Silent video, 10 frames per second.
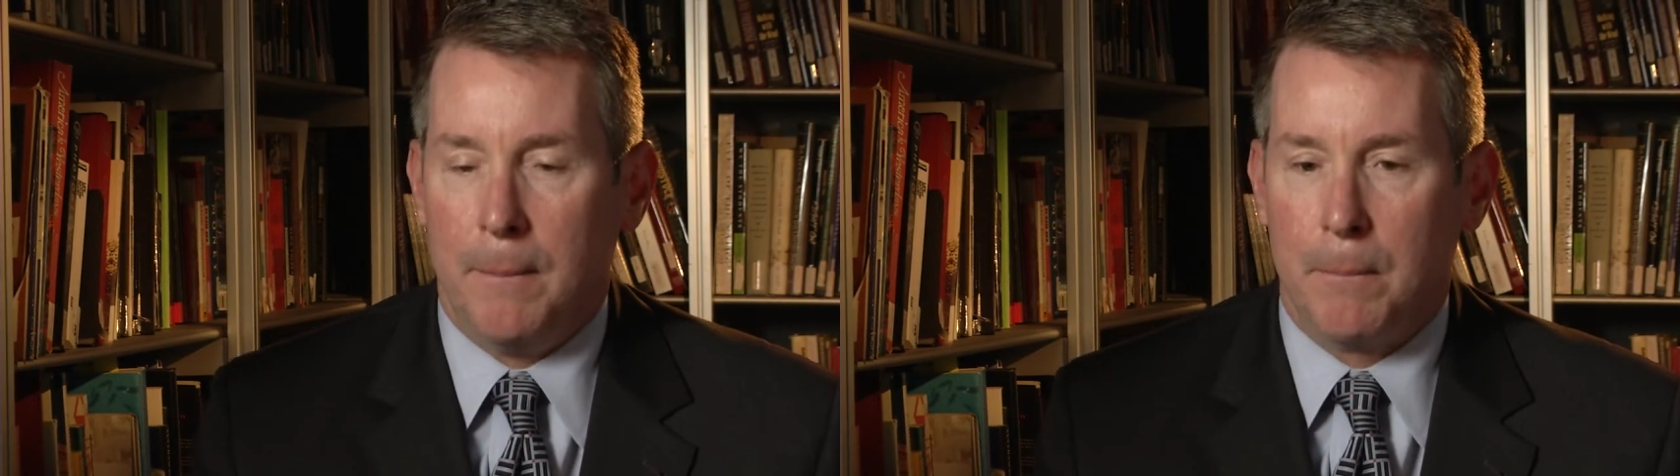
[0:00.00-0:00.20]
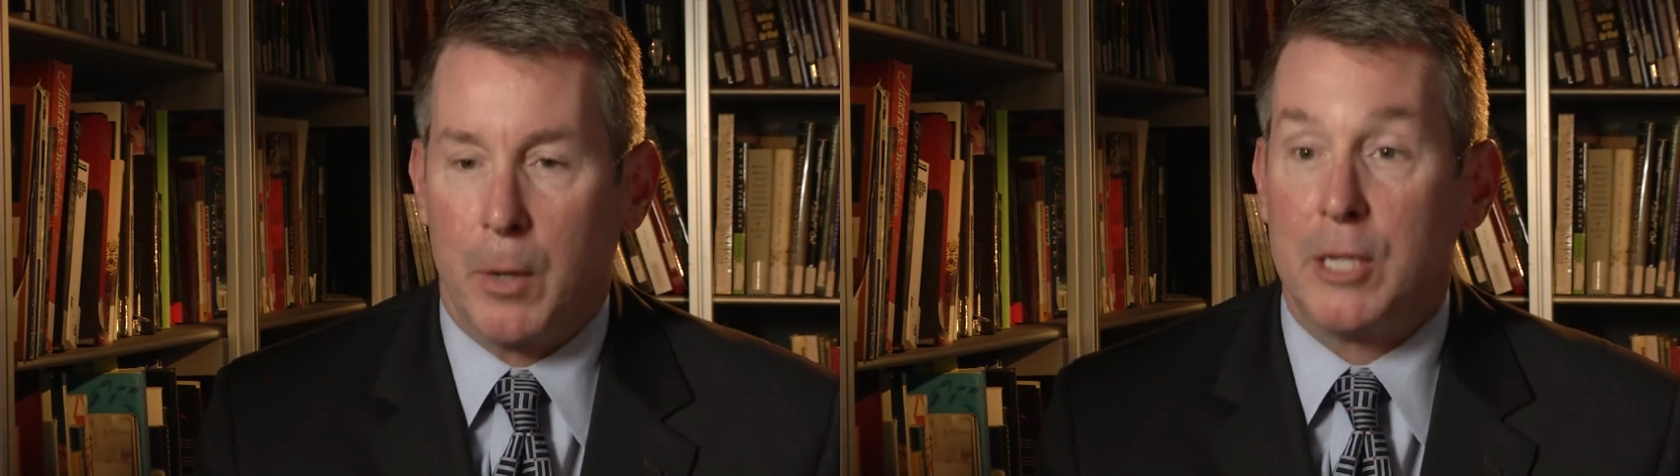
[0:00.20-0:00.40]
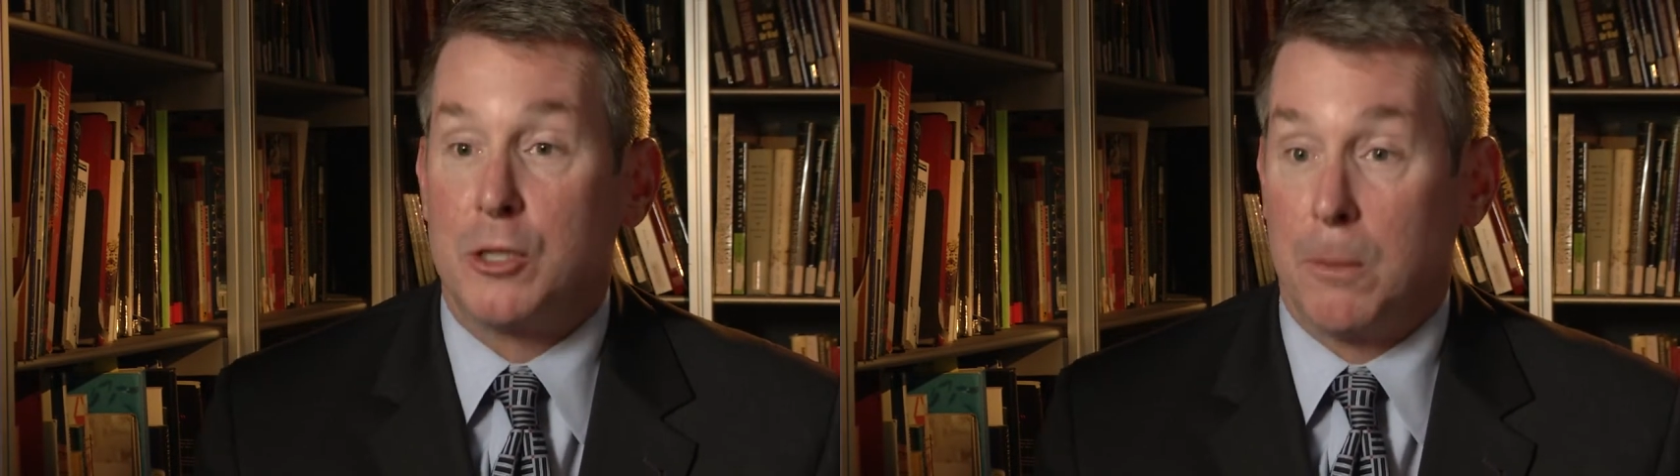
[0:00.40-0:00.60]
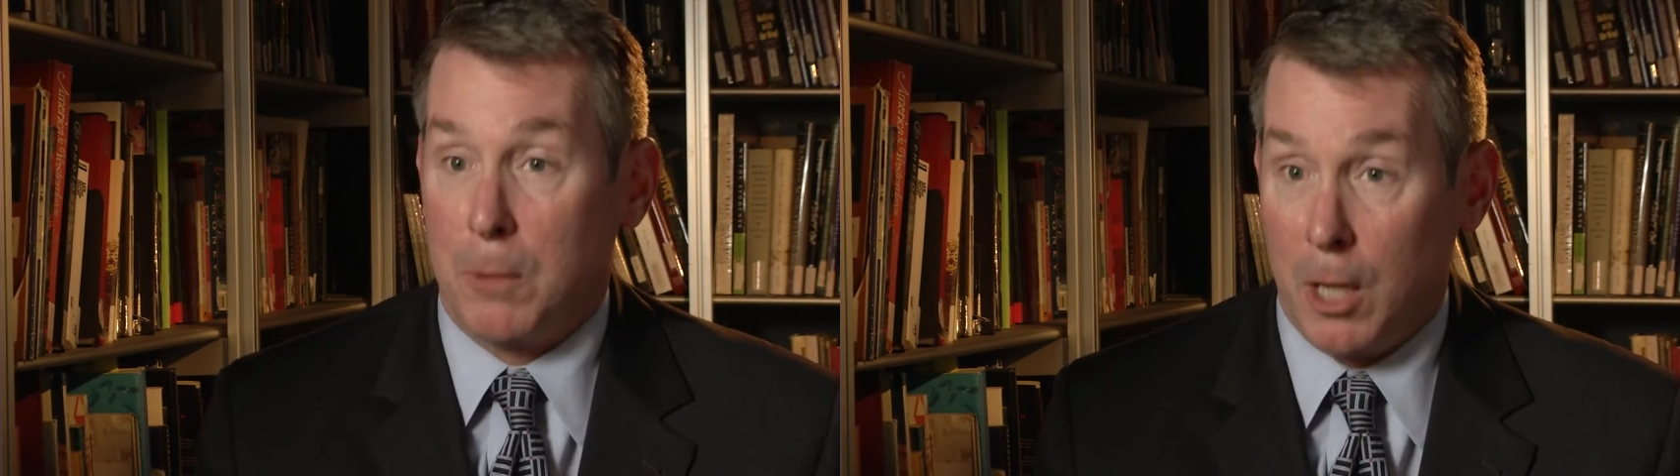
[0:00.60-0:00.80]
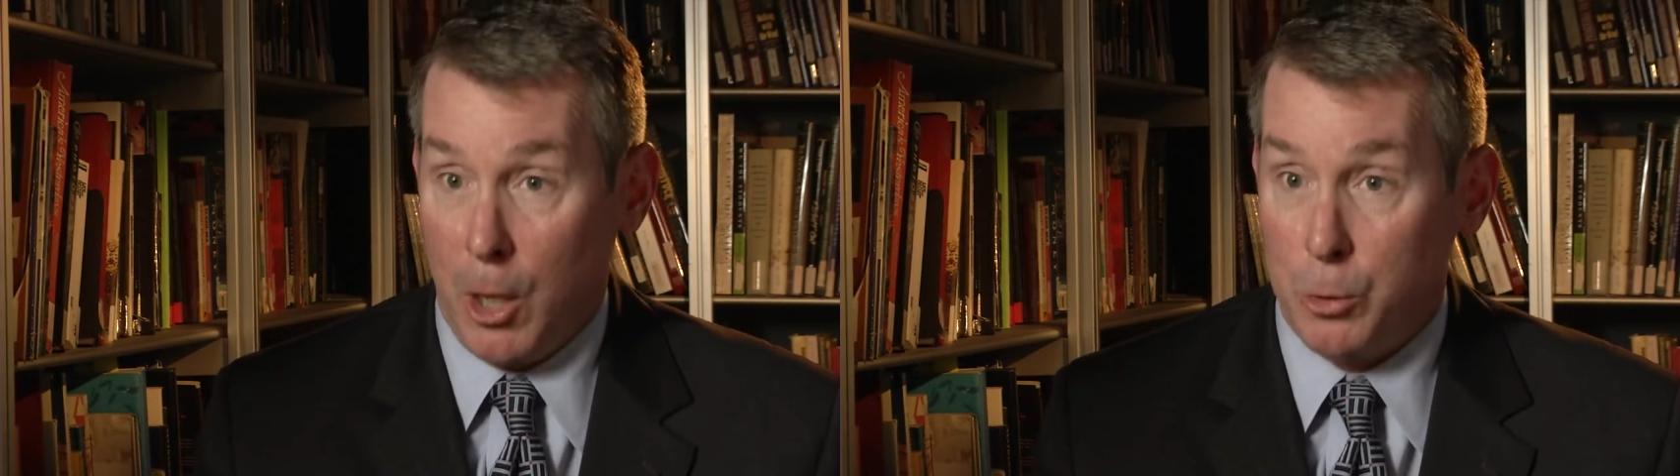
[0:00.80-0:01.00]
brings some
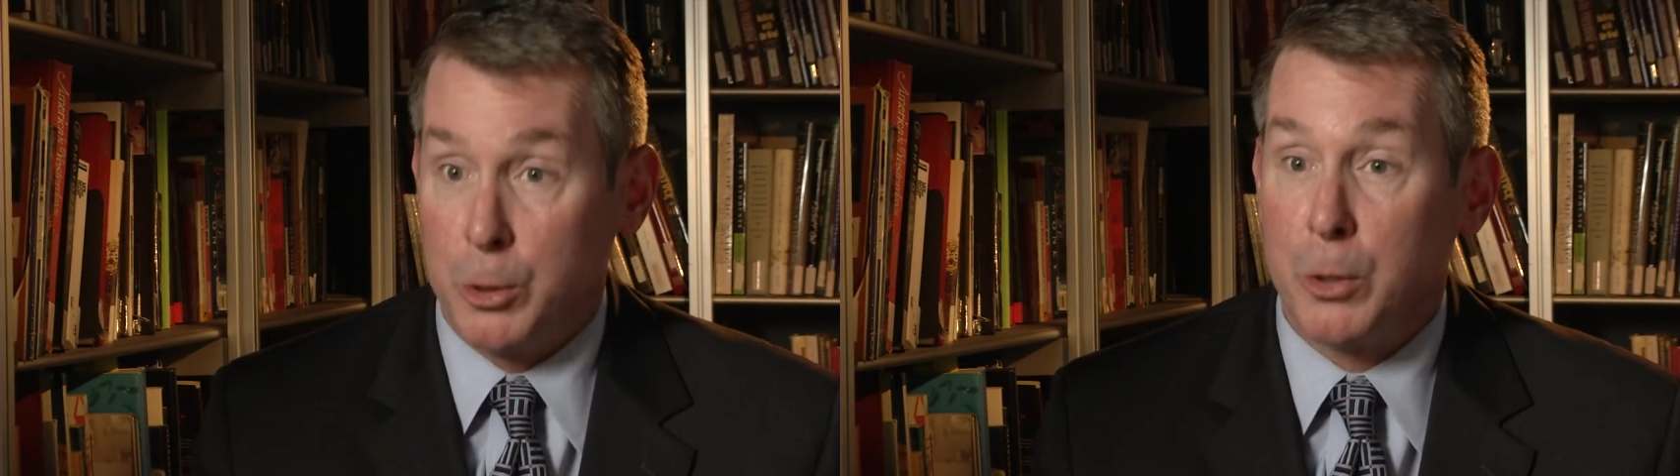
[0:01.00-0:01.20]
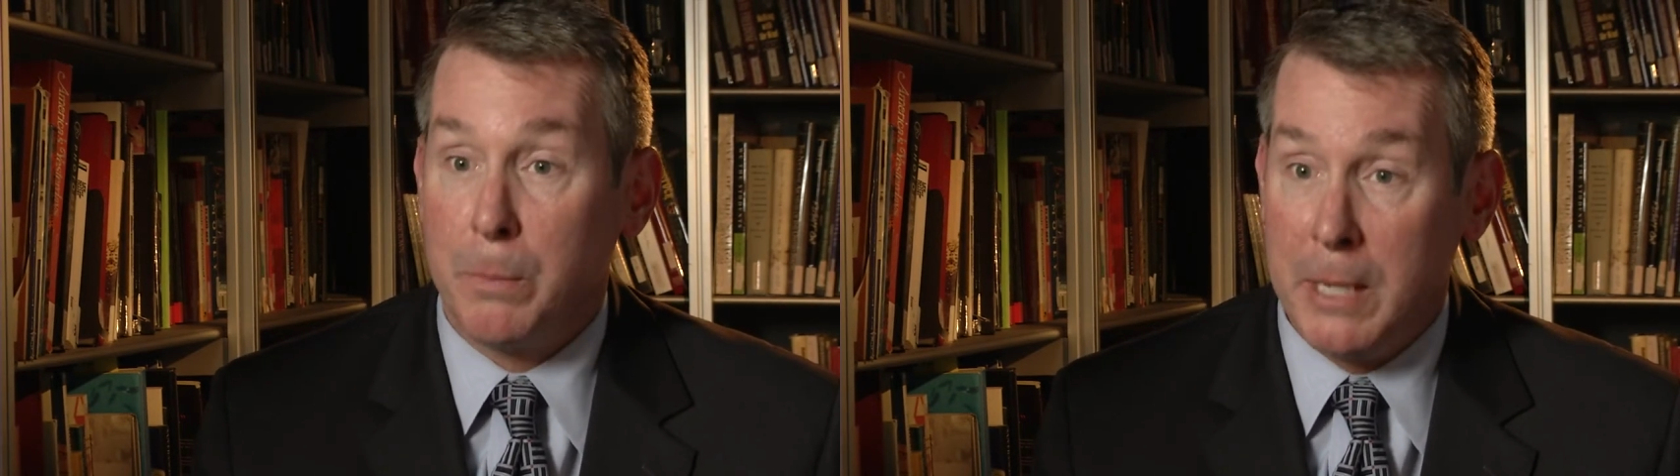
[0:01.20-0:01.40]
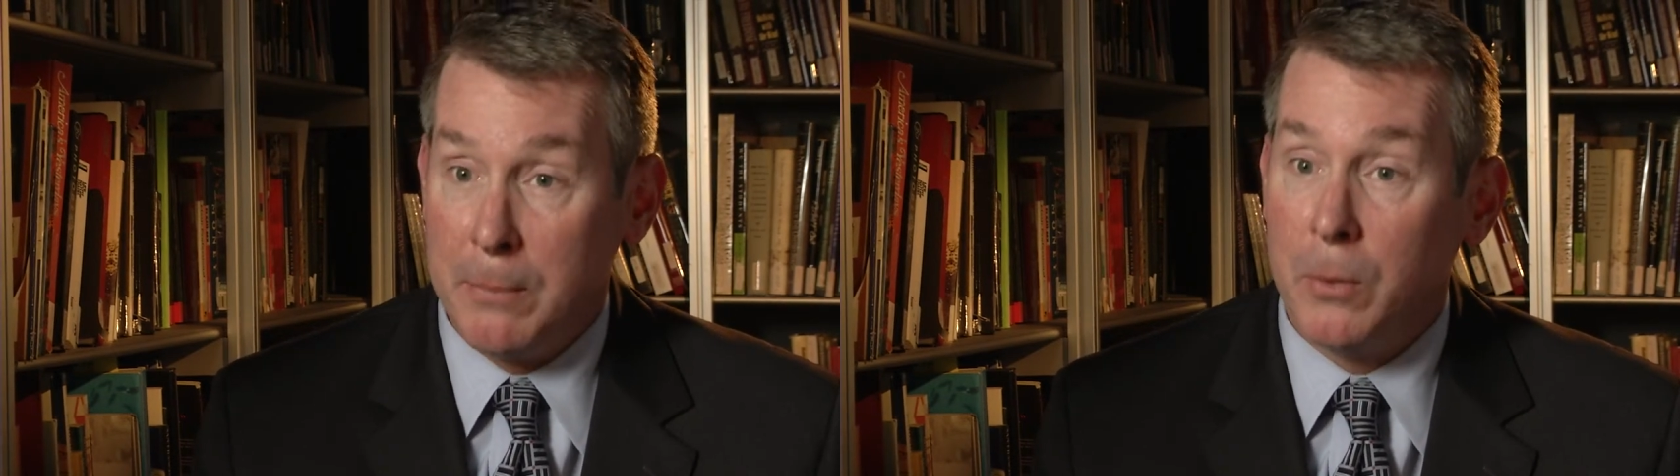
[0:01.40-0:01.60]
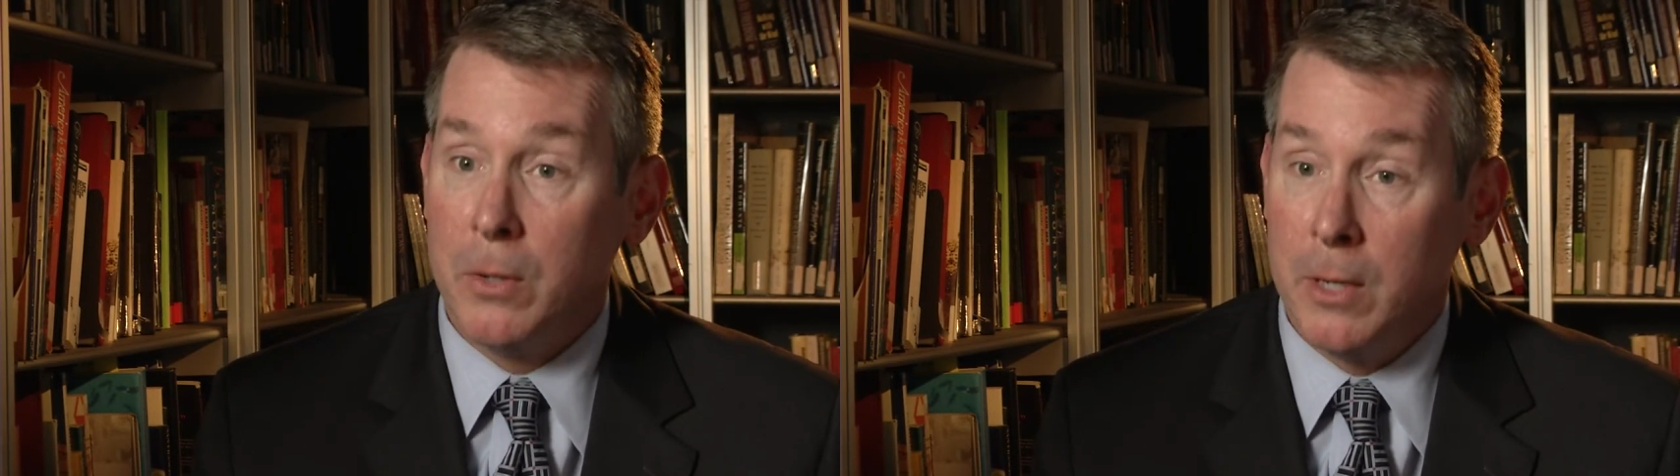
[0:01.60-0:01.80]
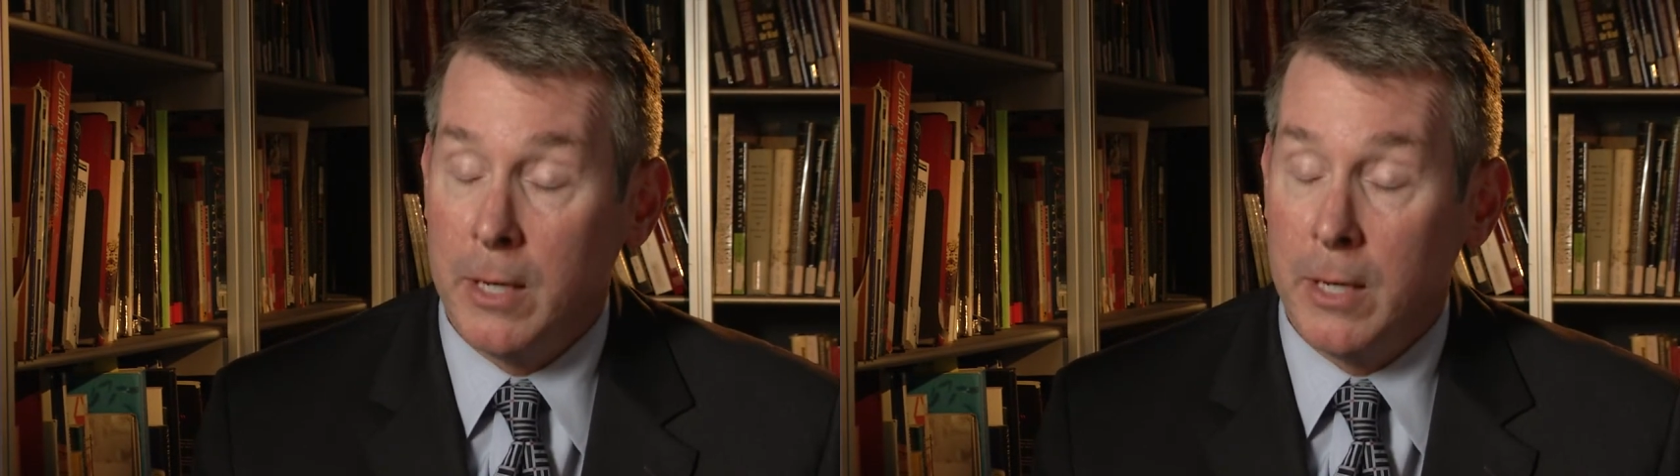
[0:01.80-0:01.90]
closure to people